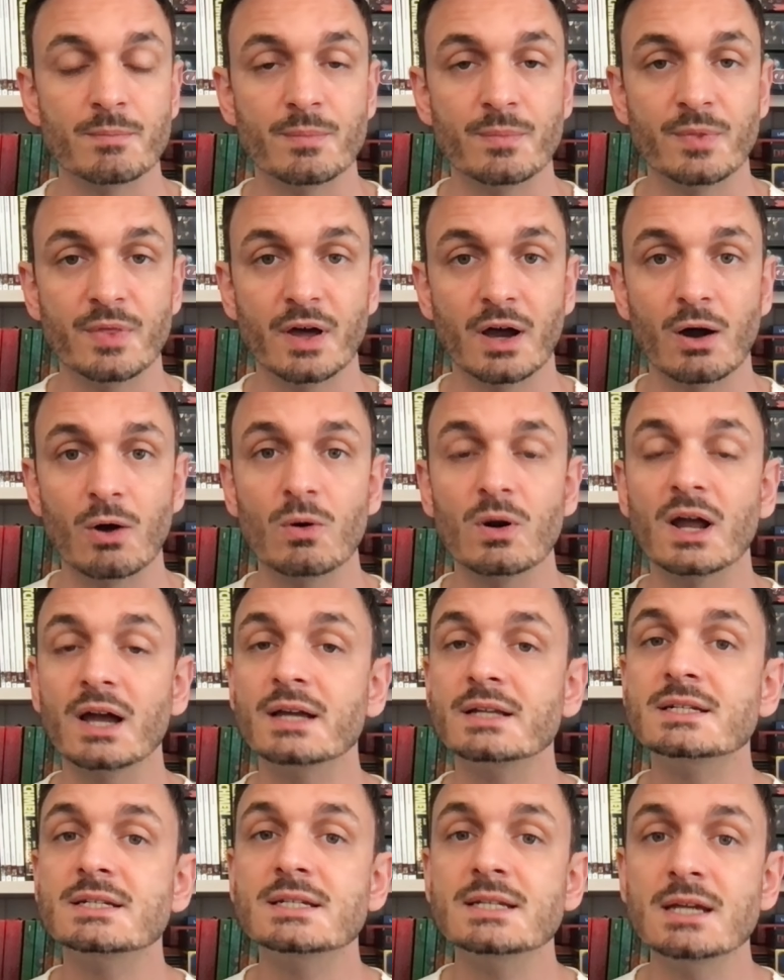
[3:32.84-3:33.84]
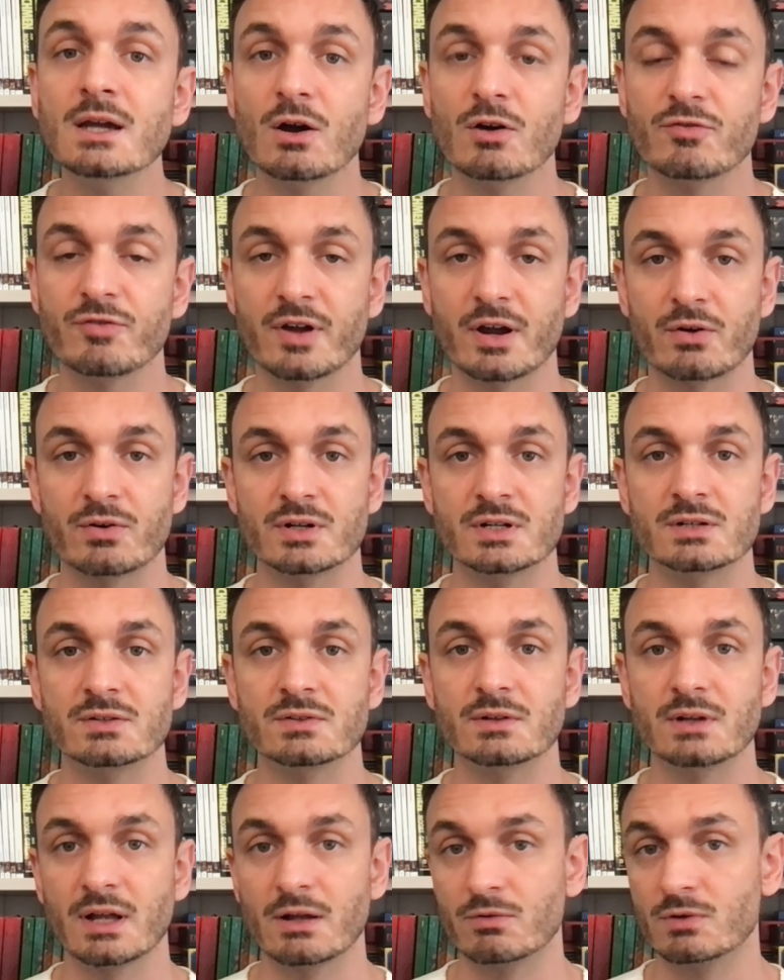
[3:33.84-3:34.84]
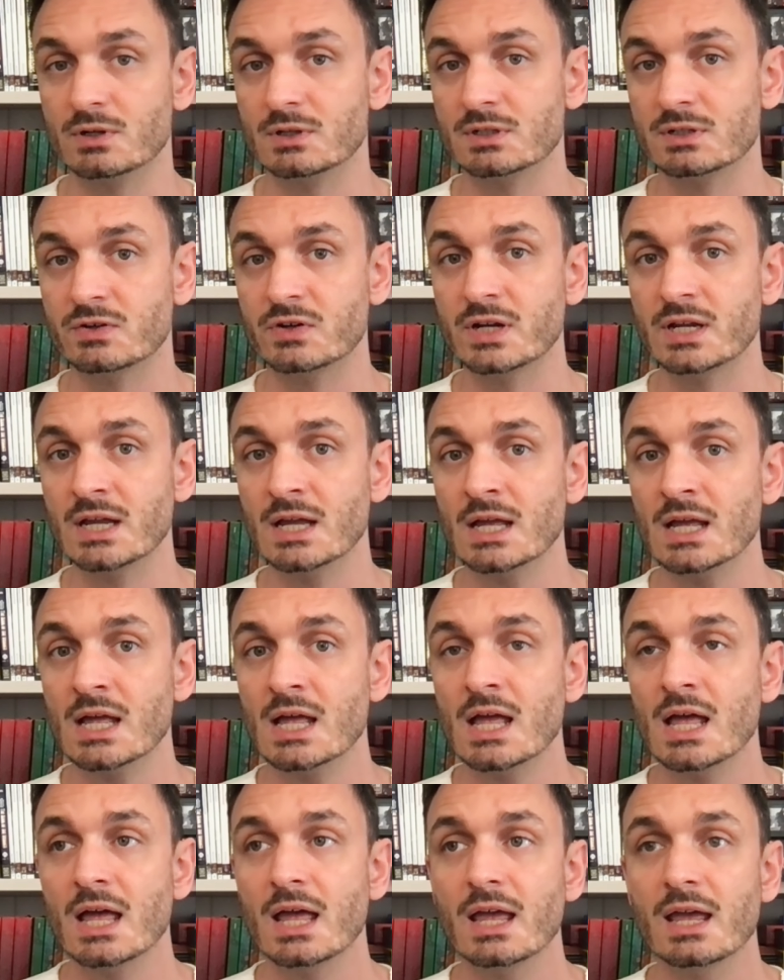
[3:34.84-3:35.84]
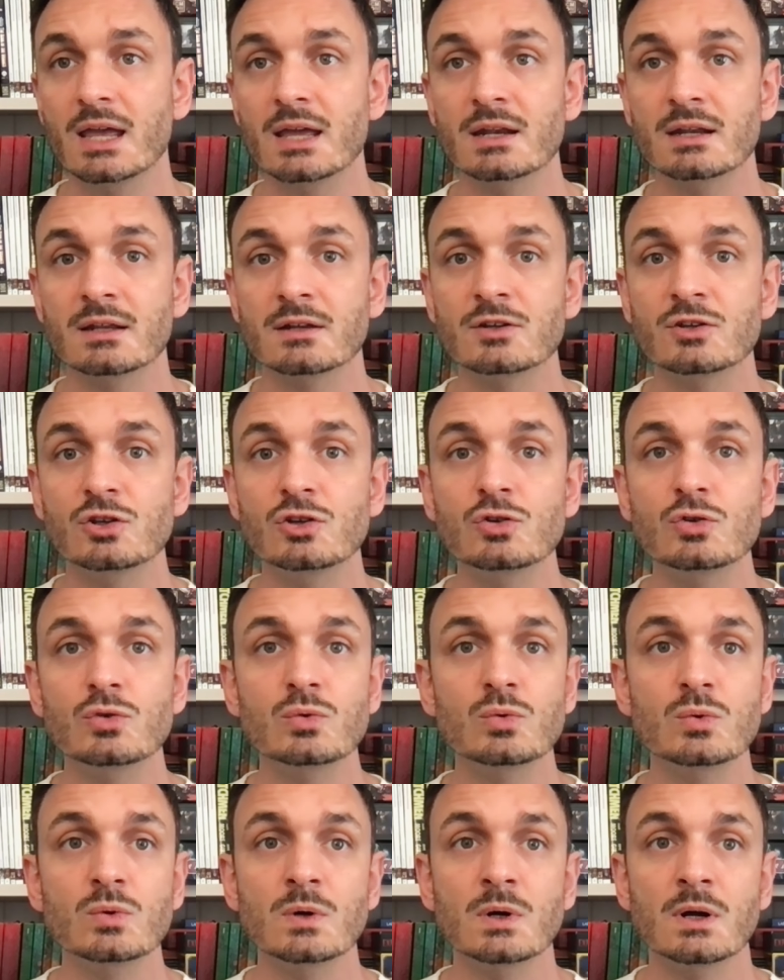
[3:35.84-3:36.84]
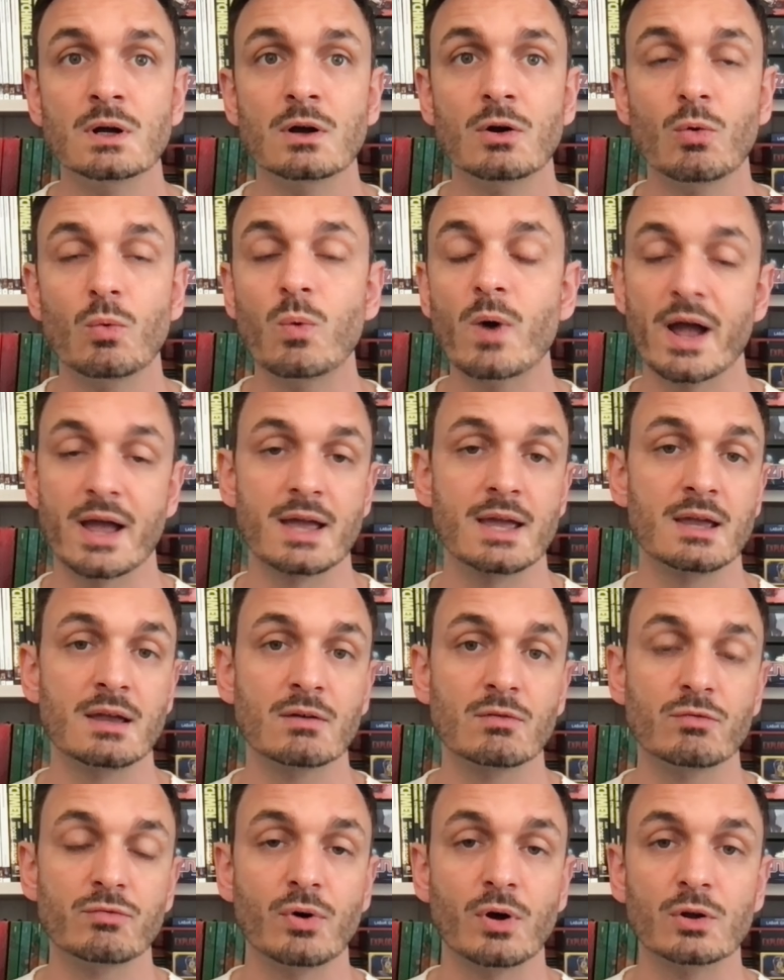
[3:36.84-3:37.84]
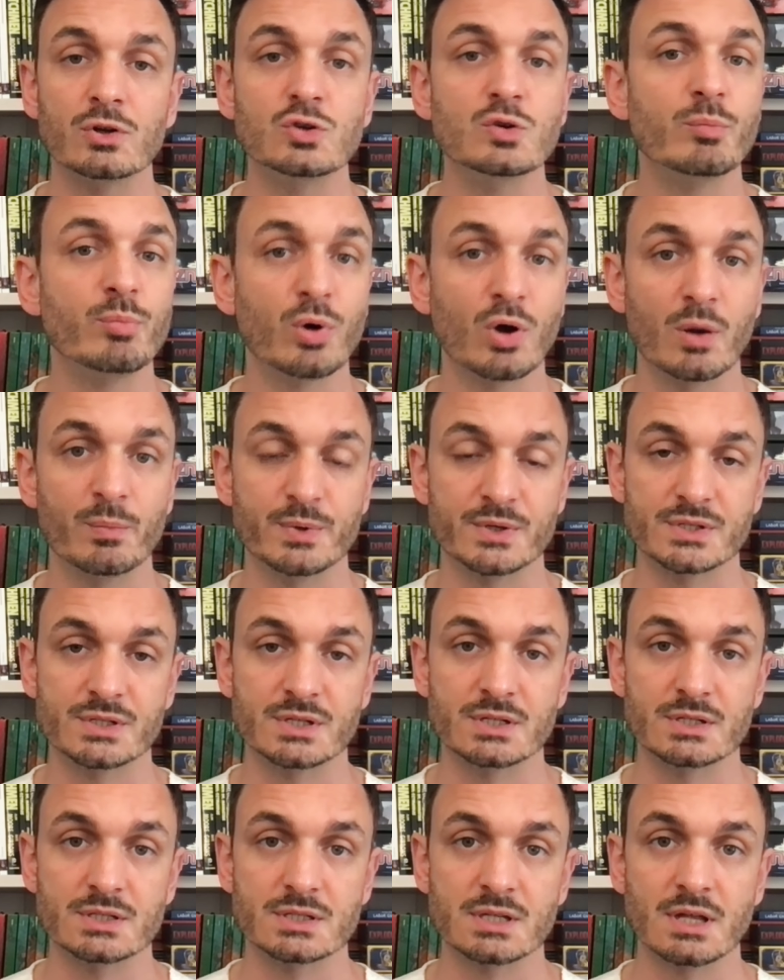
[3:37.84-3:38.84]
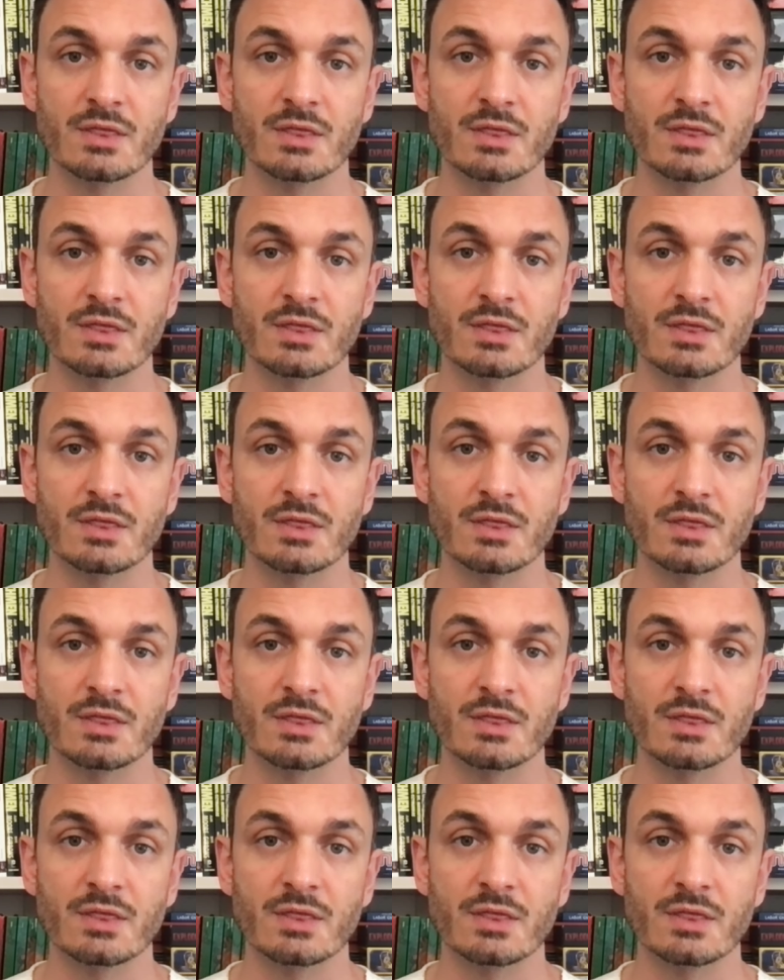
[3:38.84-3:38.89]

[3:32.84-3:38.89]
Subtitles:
the whole idea of heraldry in a new way for new purposes.